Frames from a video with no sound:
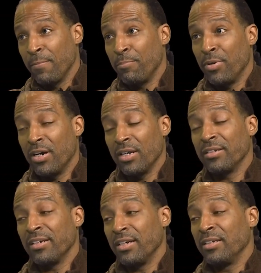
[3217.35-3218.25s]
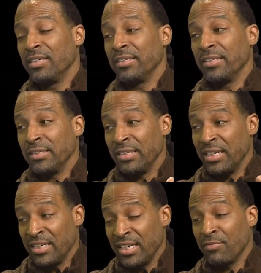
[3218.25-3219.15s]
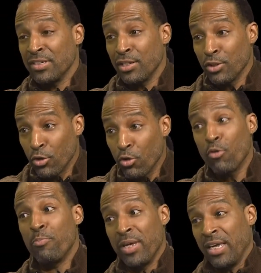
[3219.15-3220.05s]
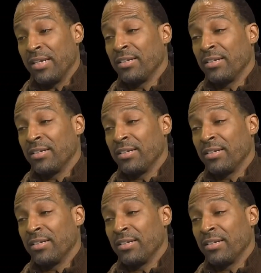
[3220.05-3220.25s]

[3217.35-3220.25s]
but give us a little bit.